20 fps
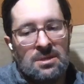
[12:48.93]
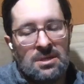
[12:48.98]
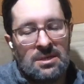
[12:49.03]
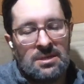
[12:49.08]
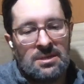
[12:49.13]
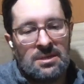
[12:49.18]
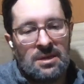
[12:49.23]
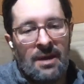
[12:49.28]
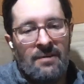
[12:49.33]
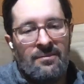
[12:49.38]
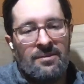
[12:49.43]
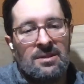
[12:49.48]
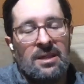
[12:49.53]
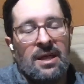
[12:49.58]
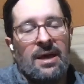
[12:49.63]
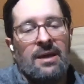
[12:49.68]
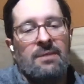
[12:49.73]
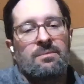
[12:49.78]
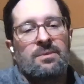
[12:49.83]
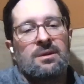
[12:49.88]
You need to have
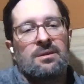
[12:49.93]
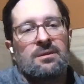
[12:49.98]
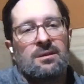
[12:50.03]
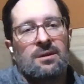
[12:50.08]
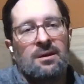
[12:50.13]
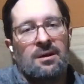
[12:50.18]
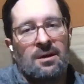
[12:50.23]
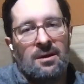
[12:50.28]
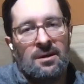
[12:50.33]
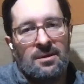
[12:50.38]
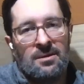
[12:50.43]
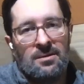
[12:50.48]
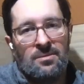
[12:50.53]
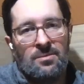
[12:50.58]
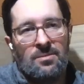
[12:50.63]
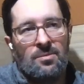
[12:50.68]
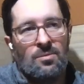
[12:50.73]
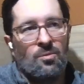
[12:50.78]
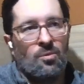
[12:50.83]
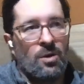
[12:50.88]
alignment
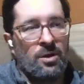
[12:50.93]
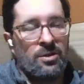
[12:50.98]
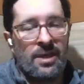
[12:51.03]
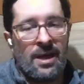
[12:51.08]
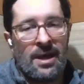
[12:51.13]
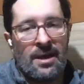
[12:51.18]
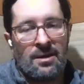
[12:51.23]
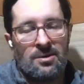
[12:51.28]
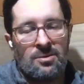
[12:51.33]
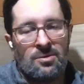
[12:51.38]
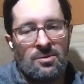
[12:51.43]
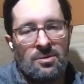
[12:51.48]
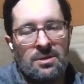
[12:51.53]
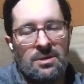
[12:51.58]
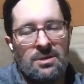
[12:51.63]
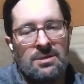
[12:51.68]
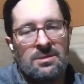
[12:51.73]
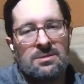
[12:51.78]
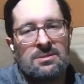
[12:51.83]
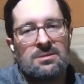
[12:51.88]
on what that
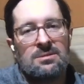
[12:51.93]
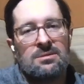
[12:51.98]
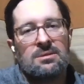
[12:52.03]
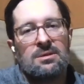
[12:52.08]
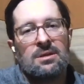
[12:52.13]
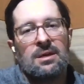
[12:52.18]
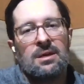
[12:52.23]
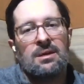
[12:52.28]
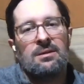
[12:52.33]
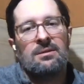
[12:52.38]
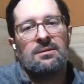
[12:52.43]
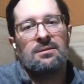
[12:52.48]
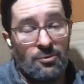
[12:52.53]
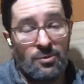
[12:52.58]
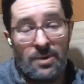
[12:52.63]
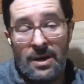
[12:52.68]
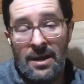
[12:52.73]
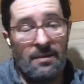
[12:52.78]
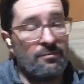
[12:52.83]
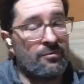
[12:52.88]
goal is
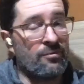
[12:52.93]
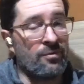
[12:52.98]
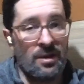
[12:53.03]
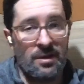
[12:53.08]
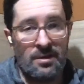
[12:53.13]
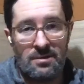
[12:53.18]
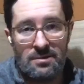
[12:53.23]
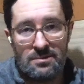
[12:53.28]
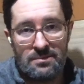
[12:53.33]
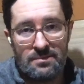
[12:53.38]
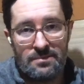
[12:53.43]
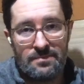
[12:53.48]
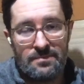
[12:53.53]
right up front.